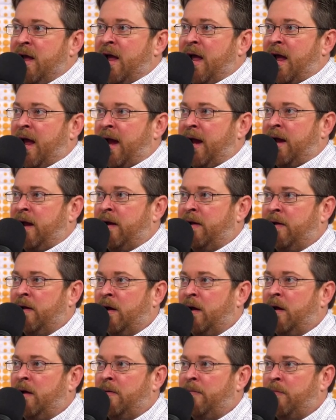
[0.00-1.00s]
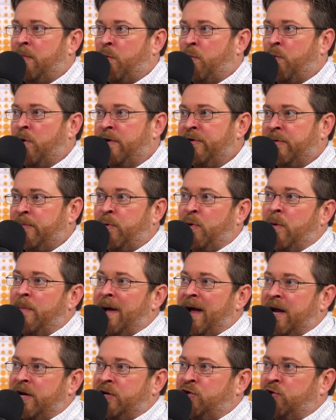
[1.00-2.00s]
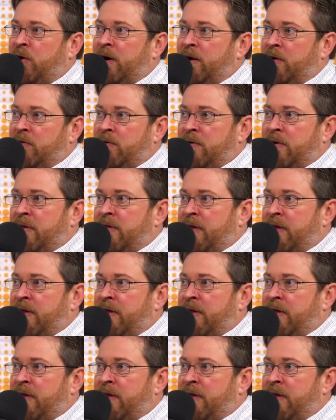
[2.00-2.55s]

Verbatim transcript: Okay. And one's a pull behind trailer